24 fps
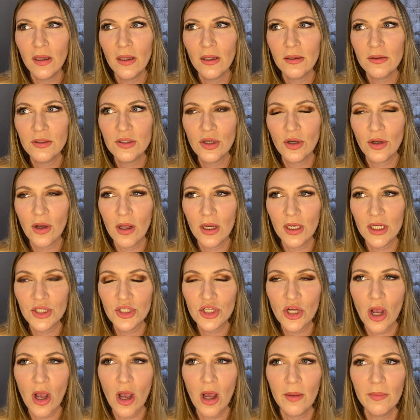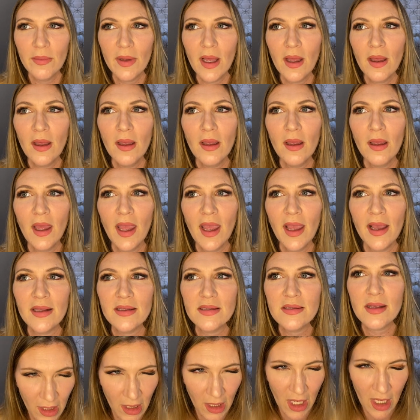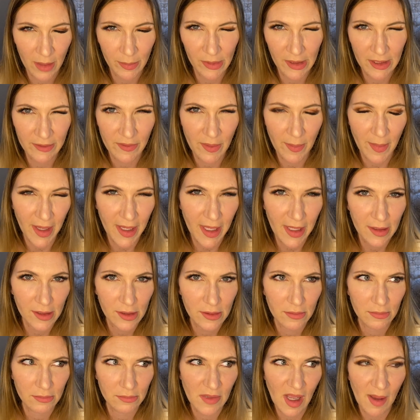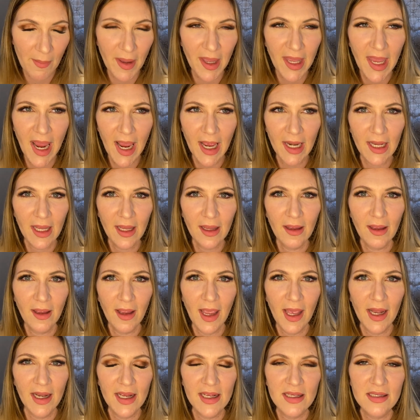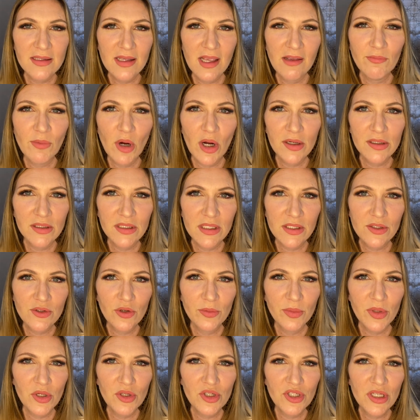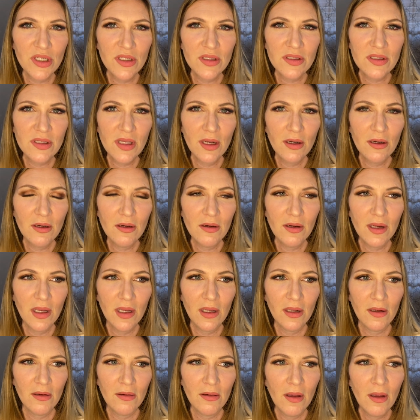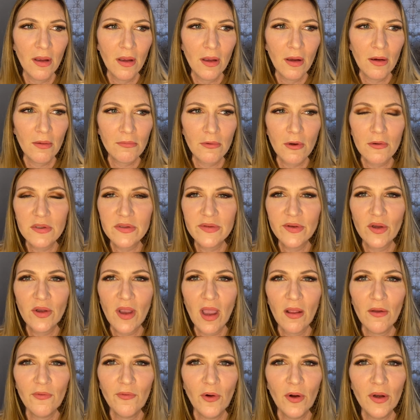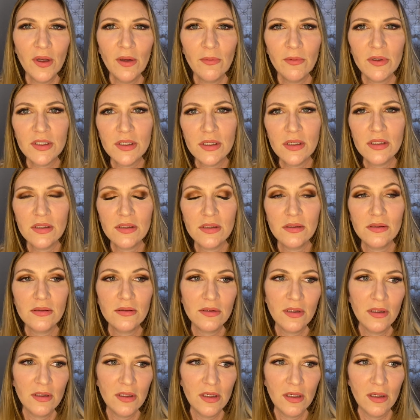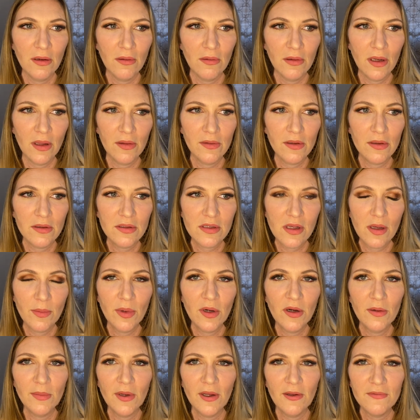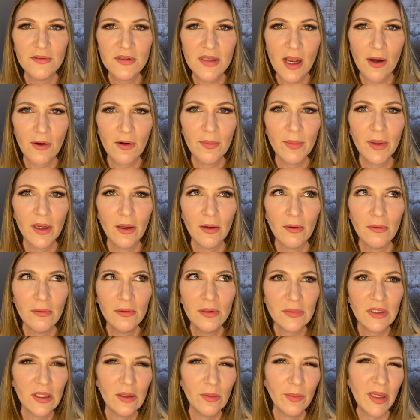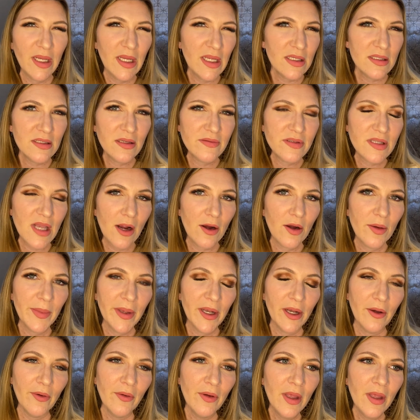took on a job as, I believe, a mechanic at a Save Mart distribution center in Roseville, California, which is, you know, another suburb of Sacramento, a little bit east of Sacramento.